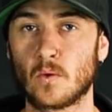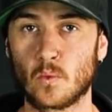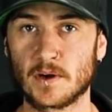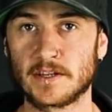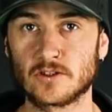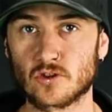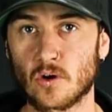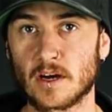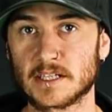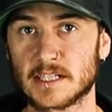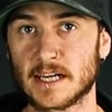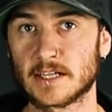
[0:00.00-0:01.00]
wind
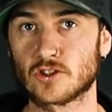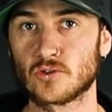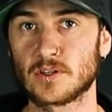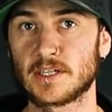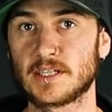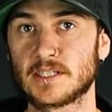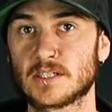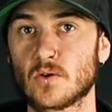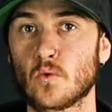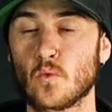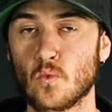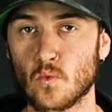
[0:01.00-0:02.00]
dries out trees
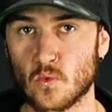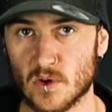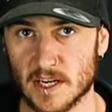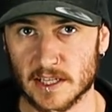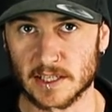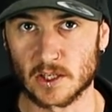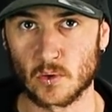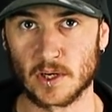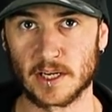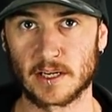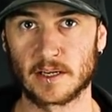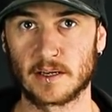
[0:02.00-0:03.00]
really
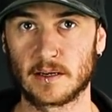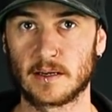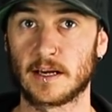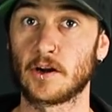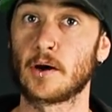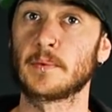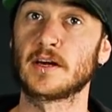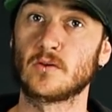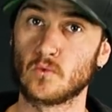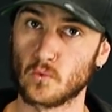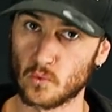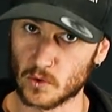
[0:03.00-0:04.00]
quick, and I
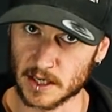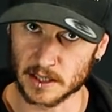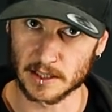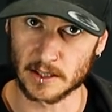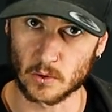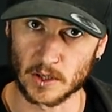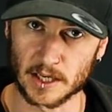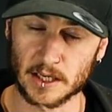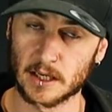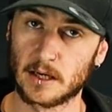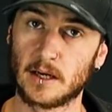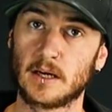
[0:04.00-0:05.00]
mean really quick.
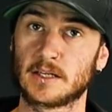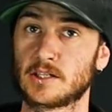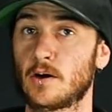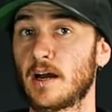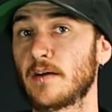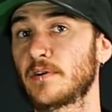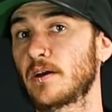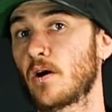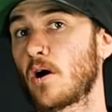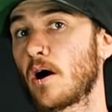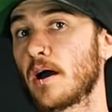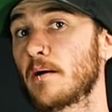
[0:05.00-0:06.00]
So having
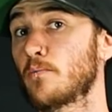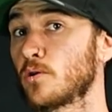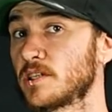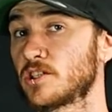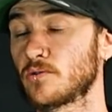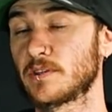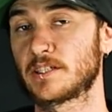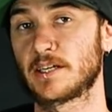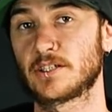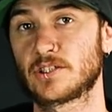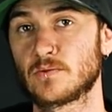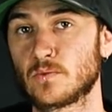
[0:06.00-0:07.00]
a higher moisture
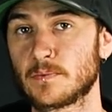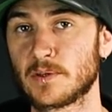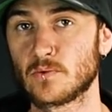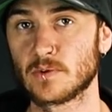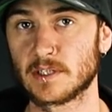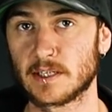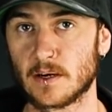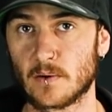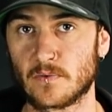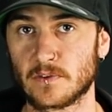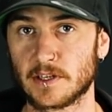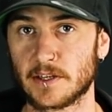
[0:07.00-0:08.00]
retention would be really
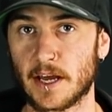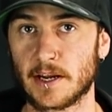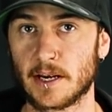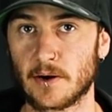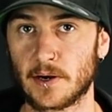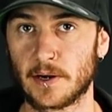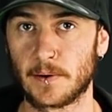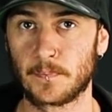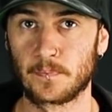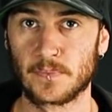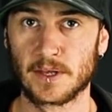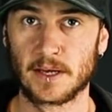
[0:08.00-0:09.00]
helpful in that area.
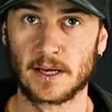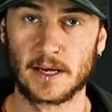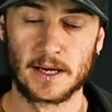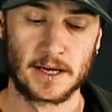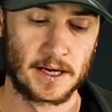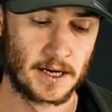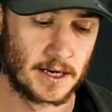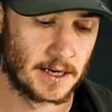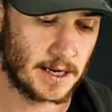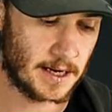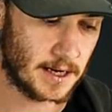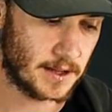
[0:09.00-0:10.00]

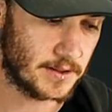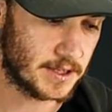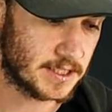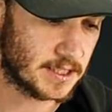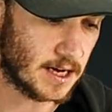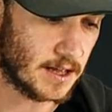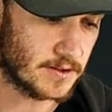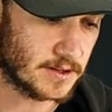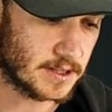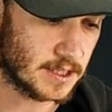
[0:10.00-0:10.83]
Now there's other